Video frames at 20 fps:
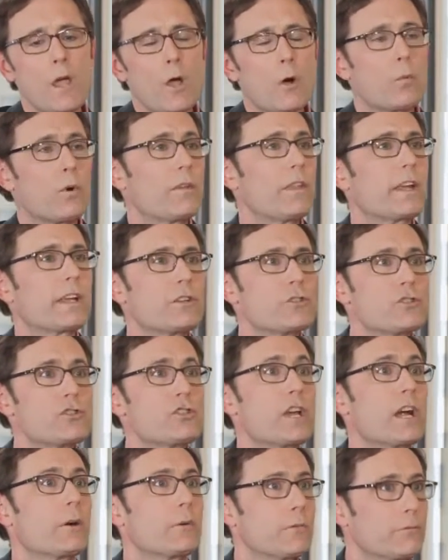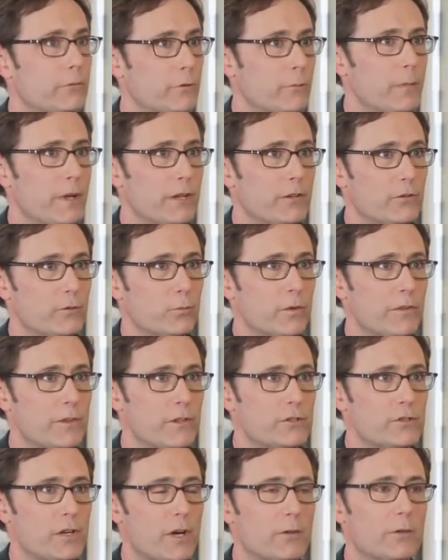where they can share information with
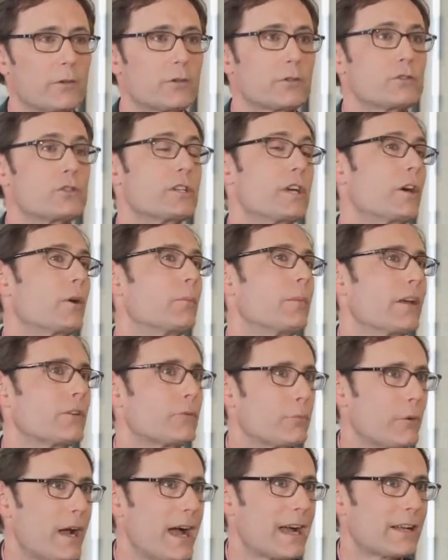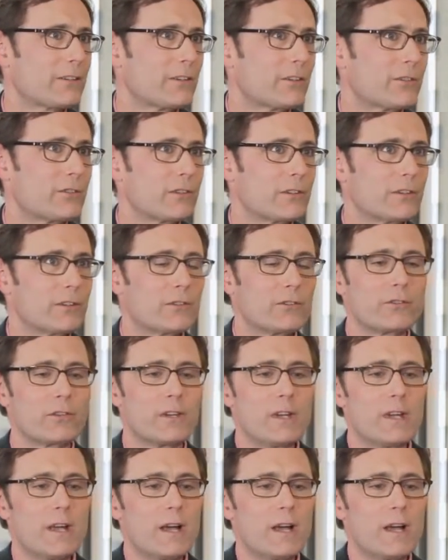each other, share best practices,